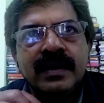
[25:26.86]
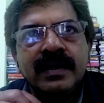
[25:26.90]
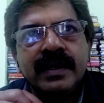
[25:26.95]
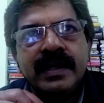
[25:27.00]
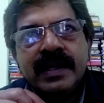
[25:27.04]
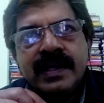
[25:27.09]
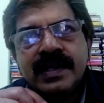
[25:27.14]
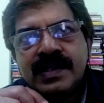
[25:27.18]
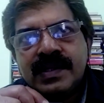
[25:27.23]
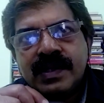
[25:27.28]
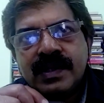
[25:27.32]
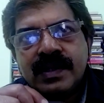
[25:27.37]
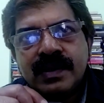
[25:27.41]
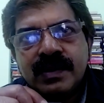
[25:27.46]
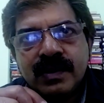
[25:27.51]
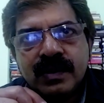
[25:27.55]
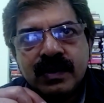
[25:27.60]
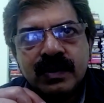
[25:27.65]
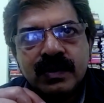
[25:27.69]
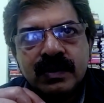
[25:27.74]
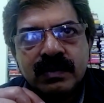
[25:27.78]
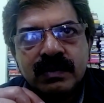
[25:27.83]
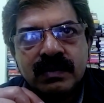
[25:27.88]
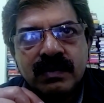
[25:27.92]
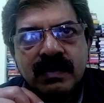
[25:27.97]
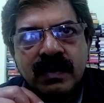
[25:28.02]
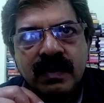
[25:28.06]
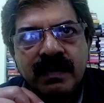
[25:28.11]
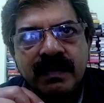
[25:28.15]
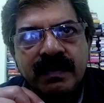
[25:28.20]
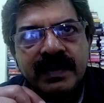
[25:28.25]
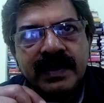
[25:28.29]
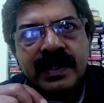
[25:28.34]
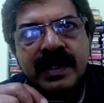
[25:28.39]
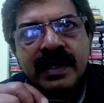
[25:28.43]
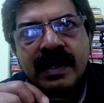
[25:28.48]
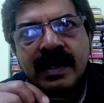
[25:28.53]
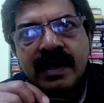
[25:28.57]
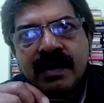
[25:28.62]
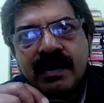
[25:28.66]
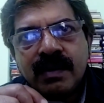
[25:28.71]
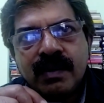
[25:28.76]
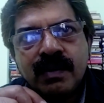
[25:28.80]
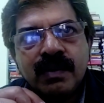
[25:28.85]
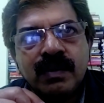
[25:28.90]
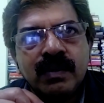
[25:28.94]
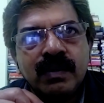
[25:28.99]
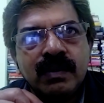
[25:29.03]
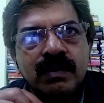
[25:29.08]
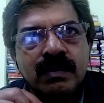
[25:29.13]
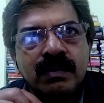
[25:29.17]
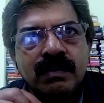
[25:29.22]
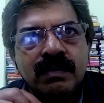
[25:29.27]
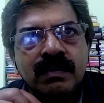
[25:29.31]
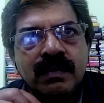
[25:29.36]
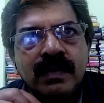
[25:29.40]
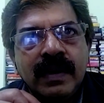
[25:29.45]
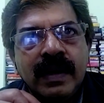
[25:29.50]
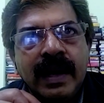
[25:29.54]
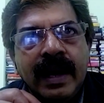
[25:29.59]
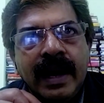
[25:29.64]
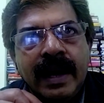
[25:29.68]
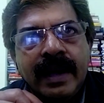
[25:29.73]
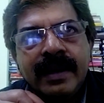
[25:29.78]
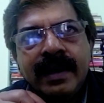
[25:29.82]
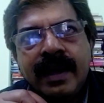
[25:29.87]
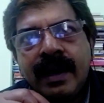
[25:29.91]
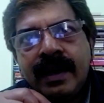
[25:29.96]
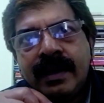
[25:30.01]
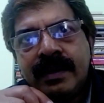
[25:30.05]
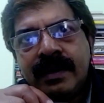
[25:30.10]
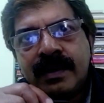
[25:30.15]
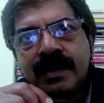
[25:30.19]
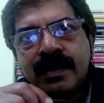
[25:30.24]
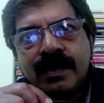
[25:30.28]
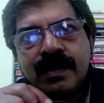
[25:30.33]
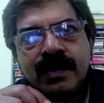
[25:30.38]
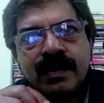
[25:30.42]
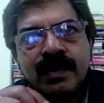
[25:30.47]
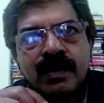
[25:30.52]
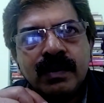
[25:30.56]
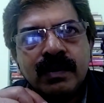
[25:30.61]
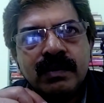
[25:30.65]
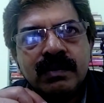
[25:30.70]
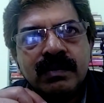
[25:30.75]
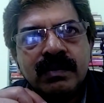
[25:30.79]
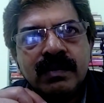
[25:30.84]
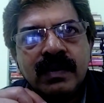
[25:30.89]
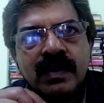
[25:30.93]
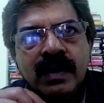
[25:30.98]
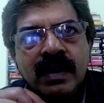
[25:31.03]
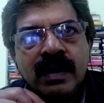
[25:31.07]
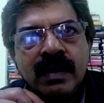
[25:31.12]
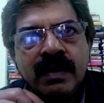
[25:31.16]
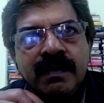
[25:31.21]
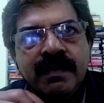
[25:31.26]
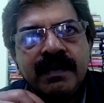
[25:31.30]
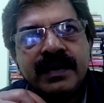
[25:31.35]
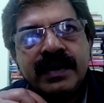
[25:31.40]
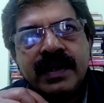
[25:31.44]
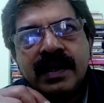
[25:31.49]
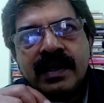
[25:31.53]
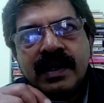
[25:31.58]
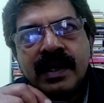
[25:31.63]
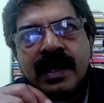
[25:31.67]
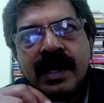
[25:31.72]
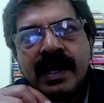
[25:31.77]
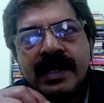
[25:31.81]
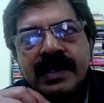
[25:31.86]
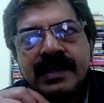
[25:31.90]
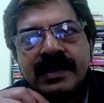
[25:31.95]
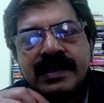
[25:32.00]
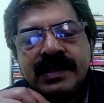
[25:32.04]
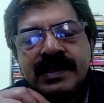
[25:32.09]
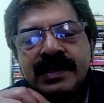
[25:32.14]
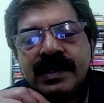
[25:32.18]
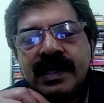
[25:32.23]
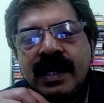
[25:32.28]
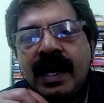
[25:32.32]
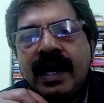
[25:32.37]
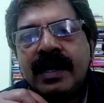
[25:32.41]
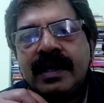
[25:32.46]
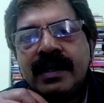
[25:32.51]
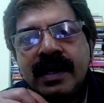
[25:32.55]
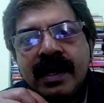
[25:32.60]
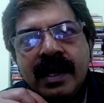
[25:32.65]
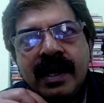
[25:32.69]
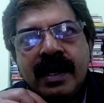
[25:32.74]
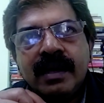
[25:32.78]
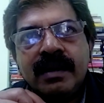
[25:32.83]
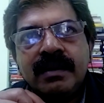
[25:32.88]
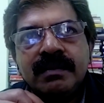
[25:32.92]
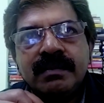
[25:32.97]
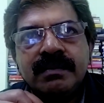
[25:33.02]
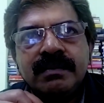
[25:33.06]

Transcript: there's a room within a room and another room within that and I am.